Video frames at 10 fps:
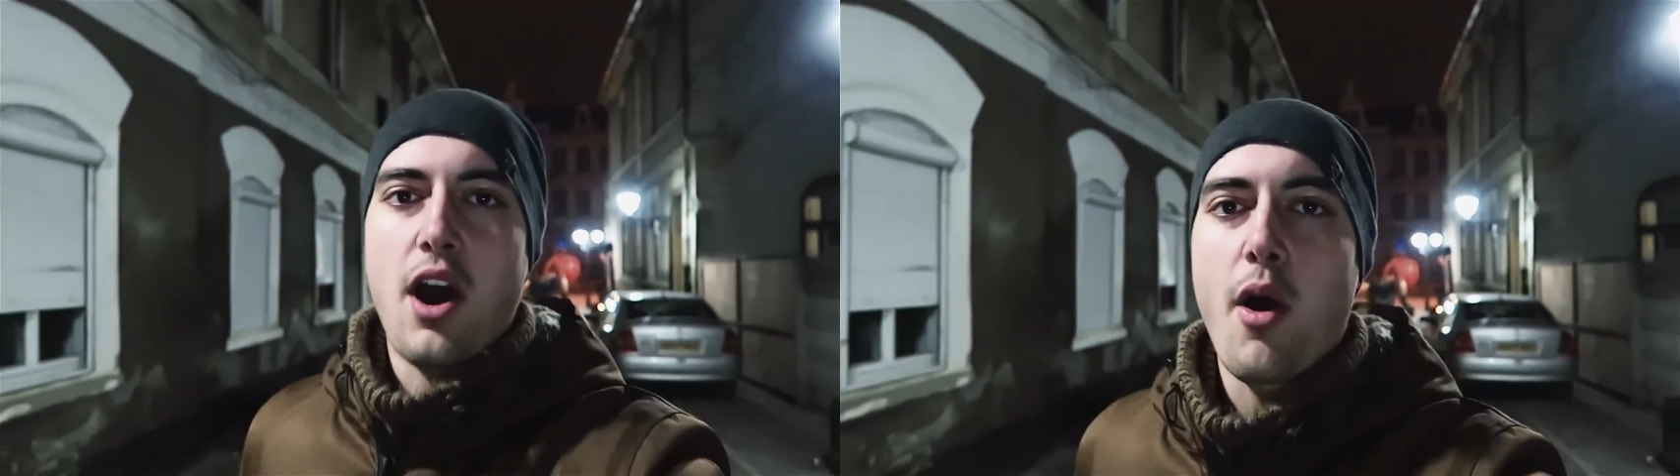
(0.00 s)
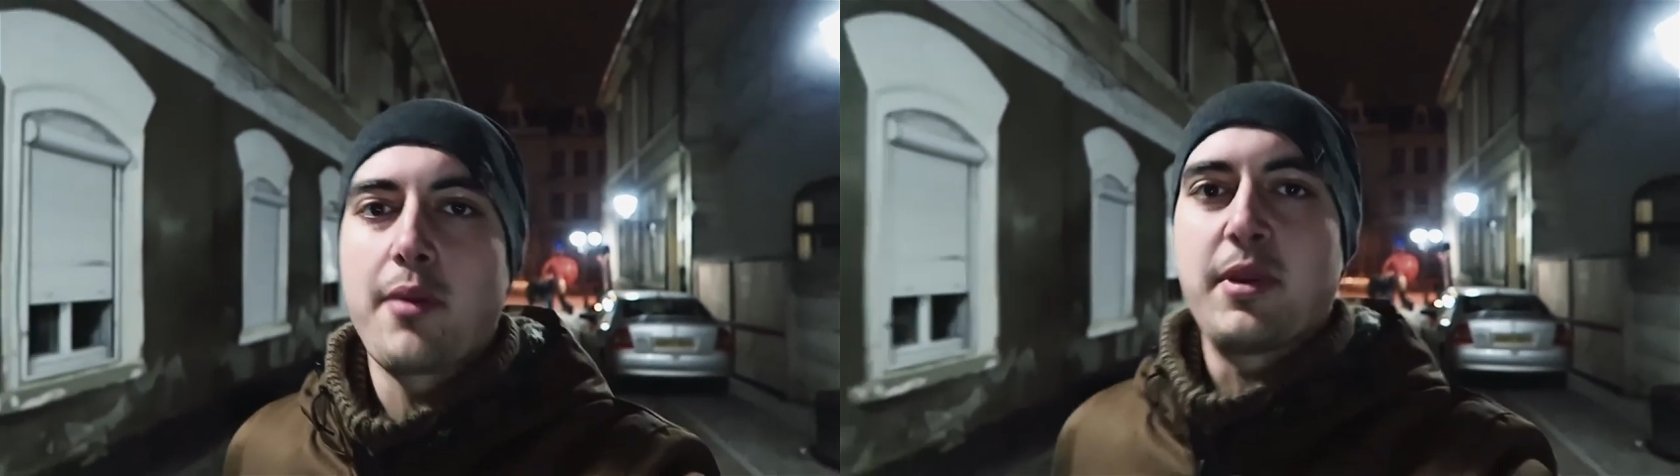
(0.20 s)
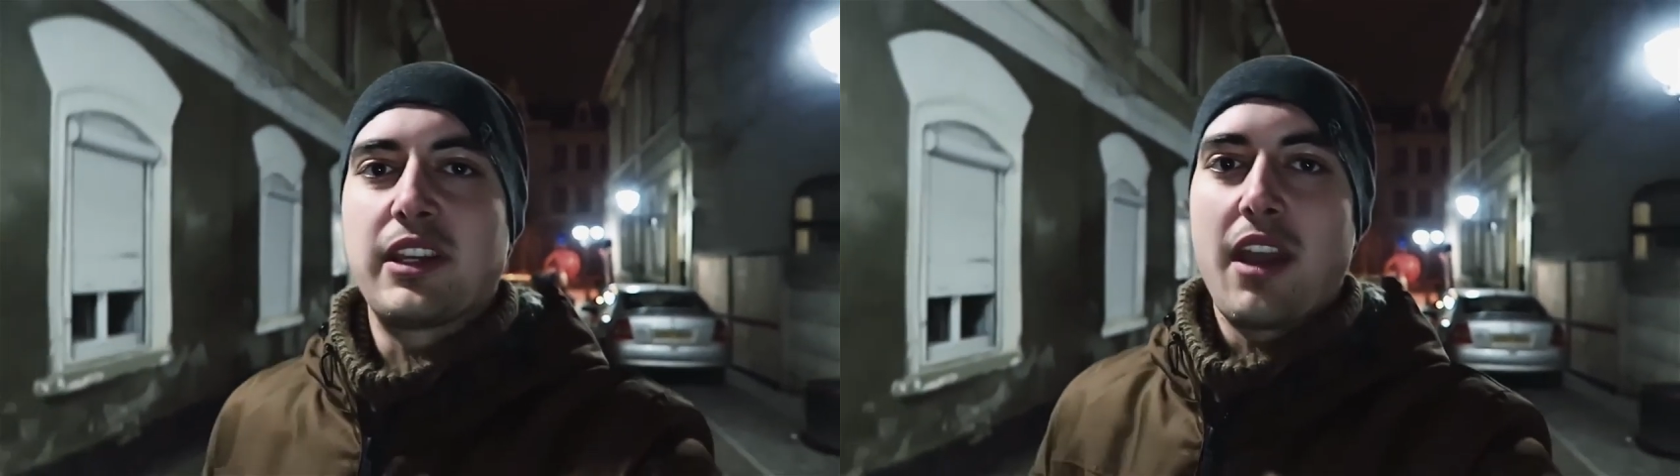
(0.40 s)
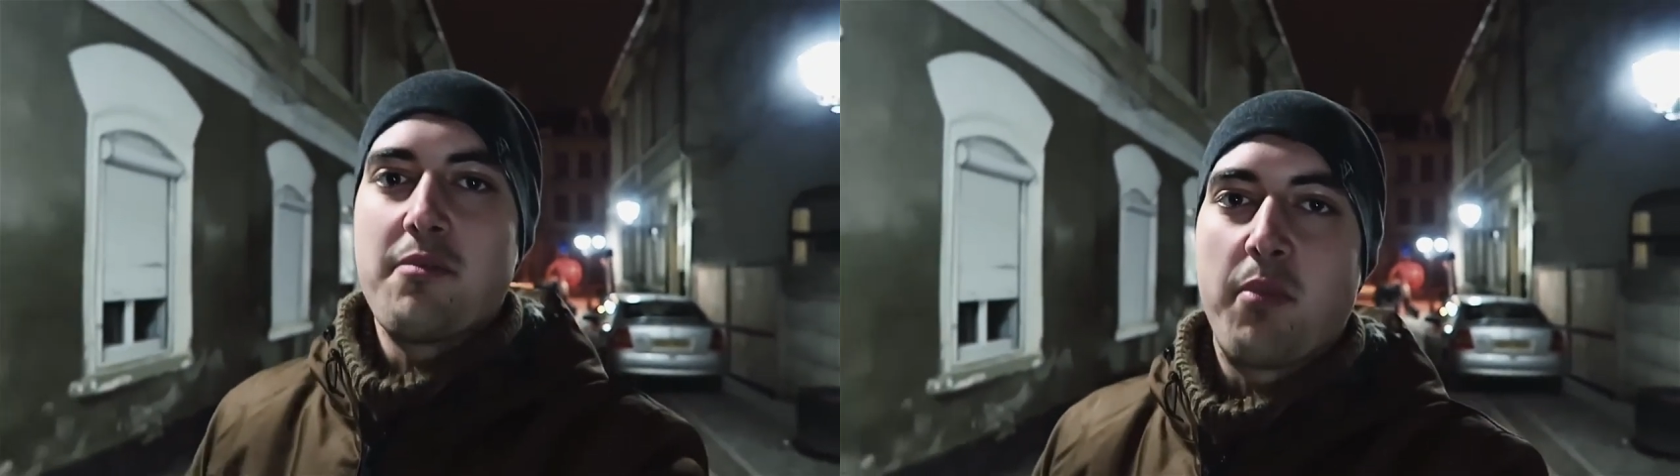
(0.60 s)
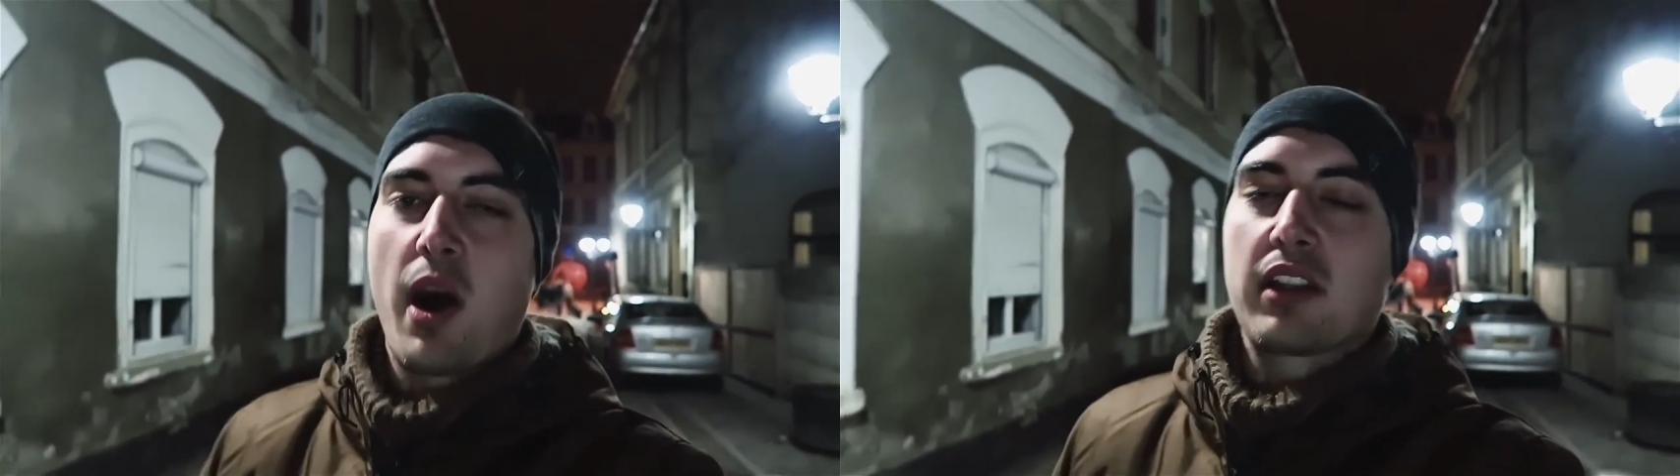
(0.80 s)
how I
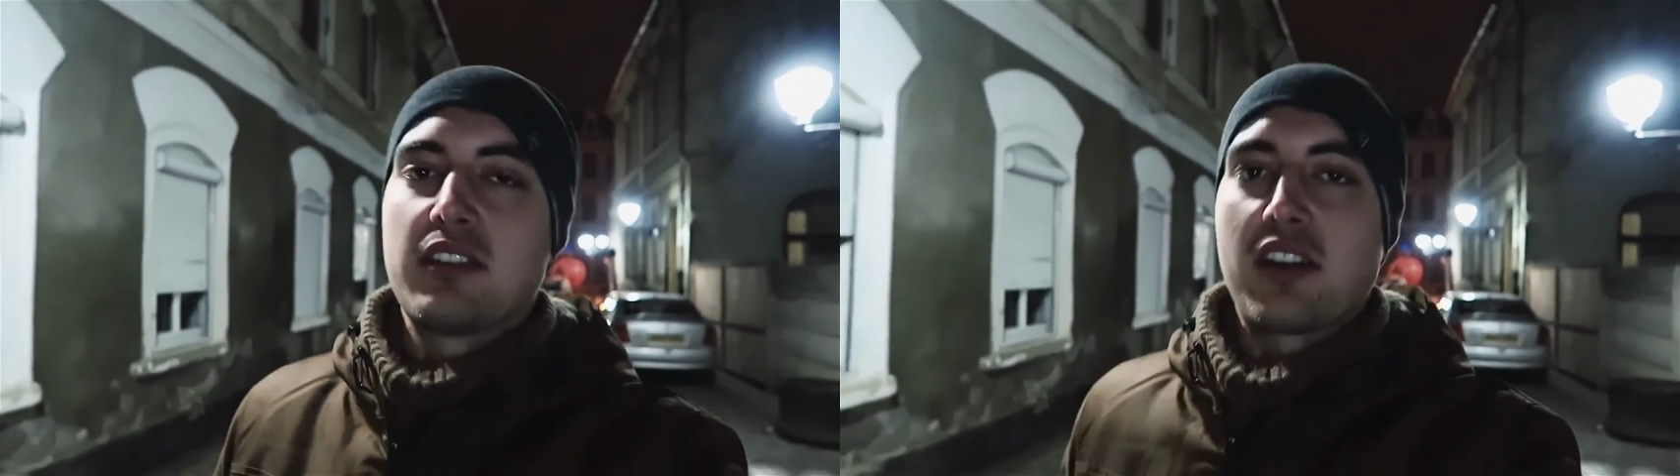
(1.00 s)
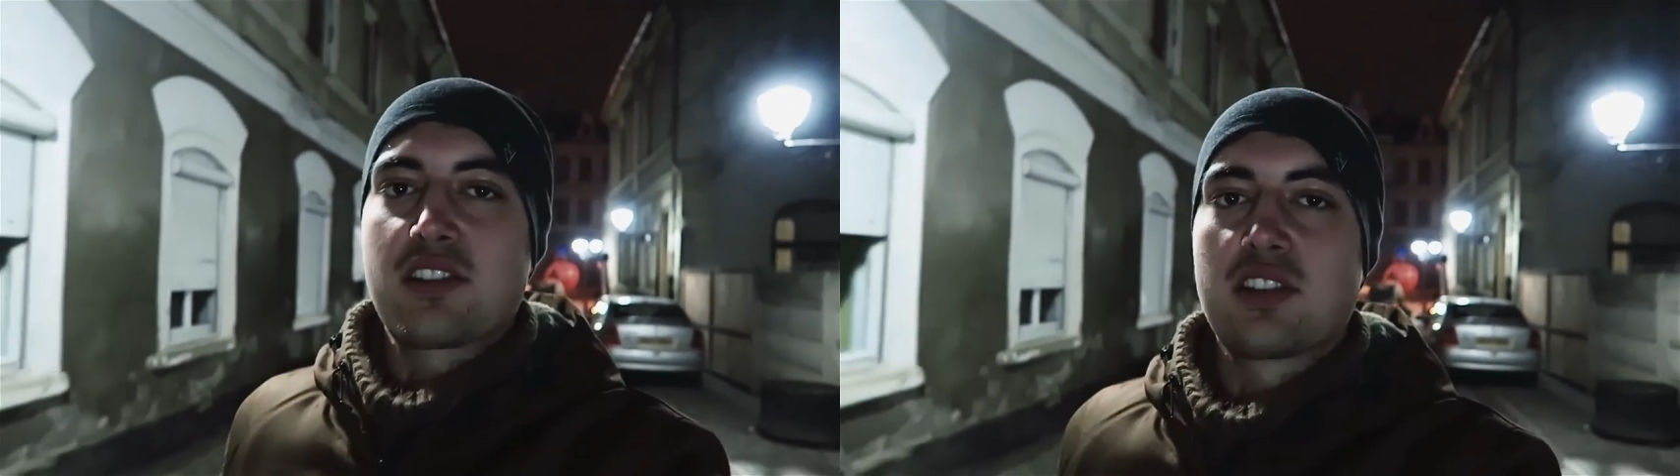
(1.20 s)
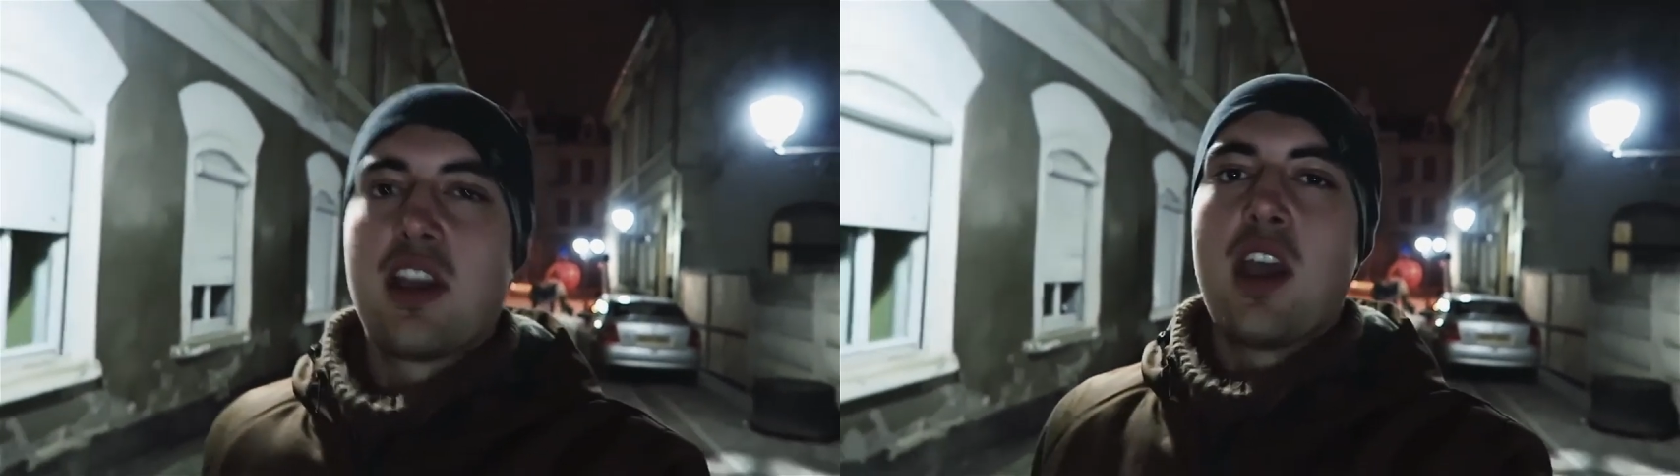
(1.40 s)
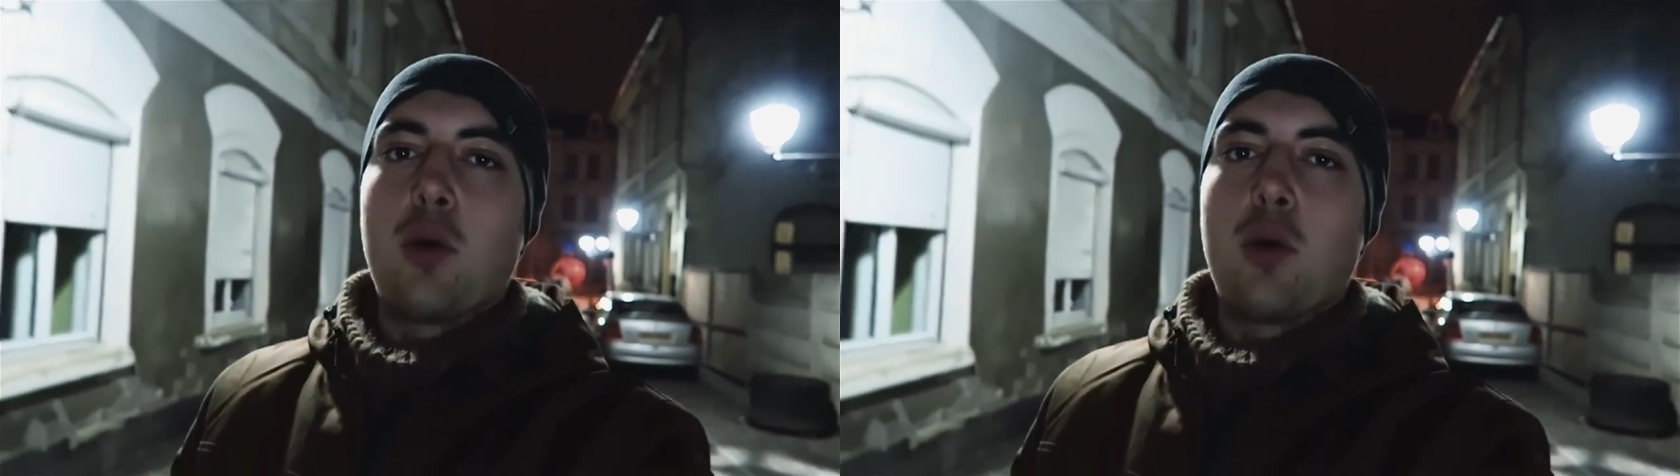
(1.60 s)
became partners